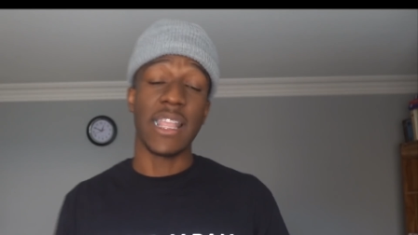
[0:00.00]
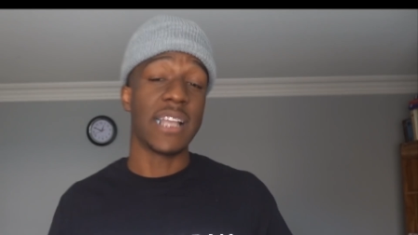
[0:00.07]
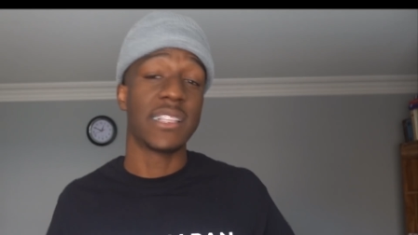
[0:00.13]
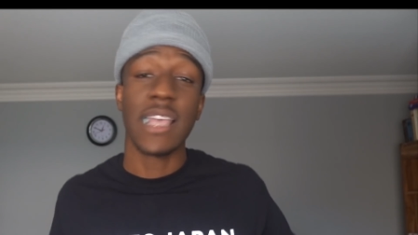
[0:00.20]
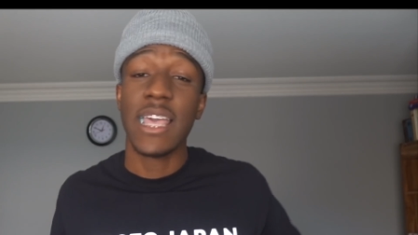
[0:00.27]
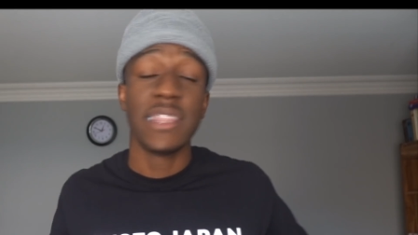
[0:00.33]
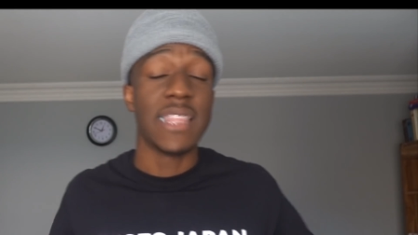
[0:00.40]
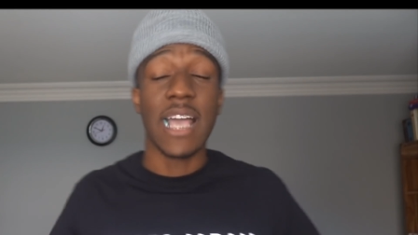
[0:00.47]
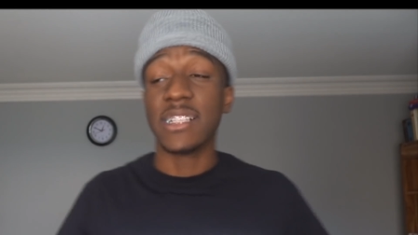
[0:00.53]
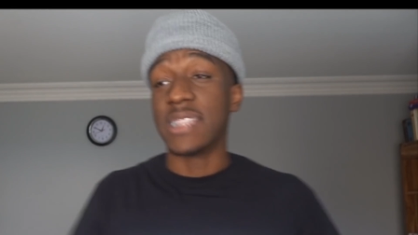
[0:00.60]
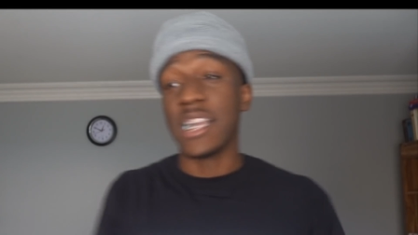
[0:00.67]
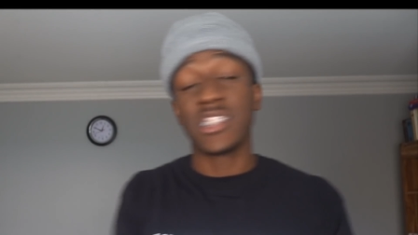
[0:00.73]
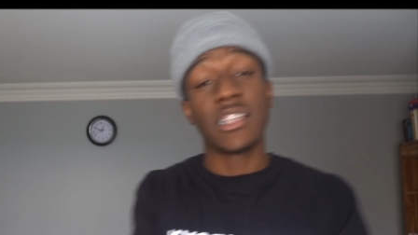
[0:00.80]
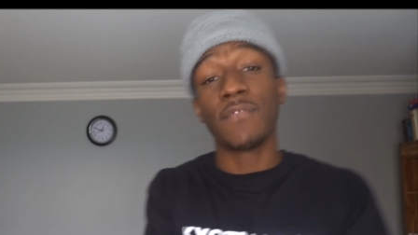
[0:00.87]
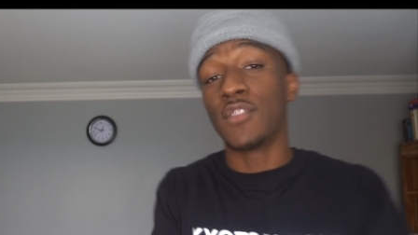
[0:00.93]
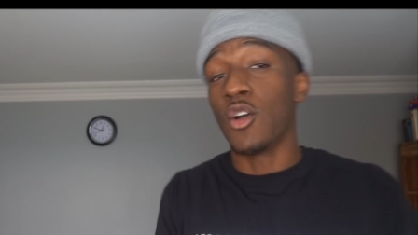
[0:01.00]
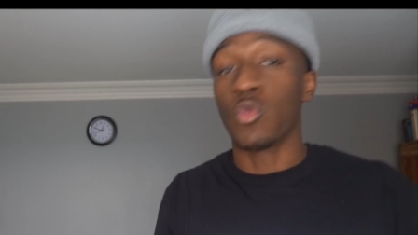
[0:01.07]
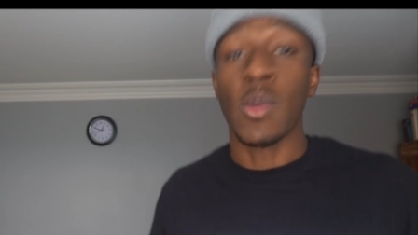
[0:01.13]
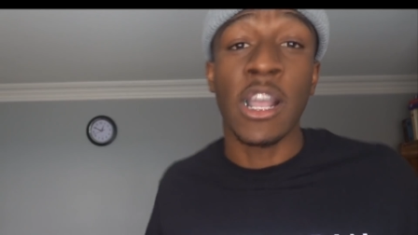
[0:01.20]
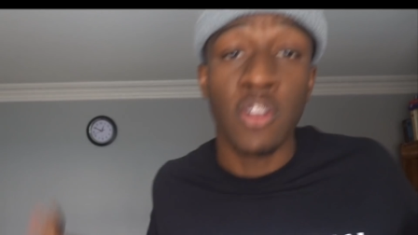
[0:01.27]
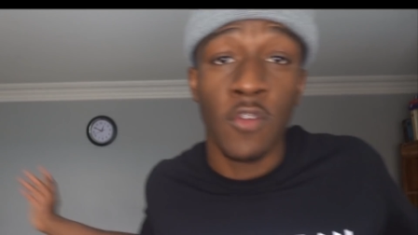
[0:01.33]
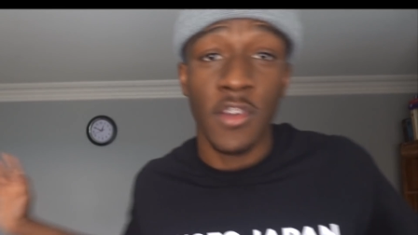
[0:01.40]
That's, that's, that stuff
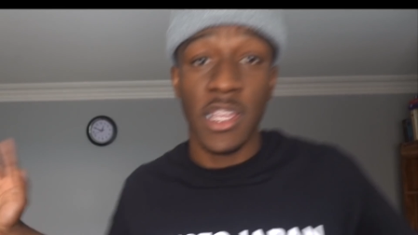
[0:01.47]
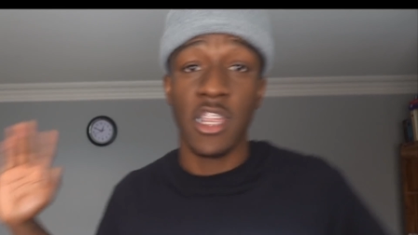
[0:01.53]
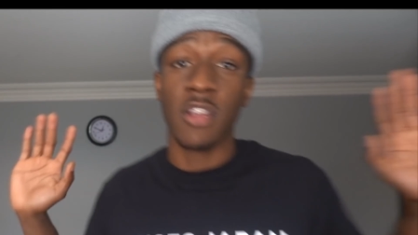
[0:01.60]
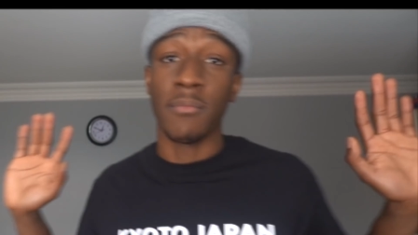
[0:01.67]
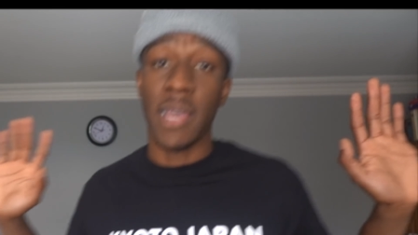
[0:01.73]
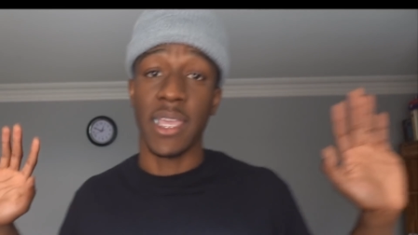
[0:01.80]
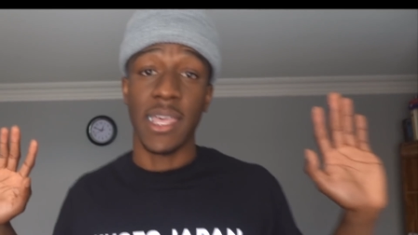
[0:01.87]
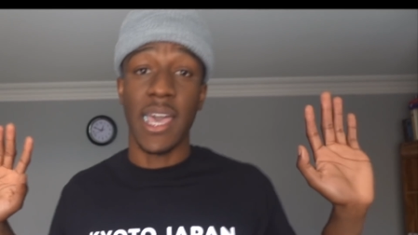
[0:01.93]
don't right over here, my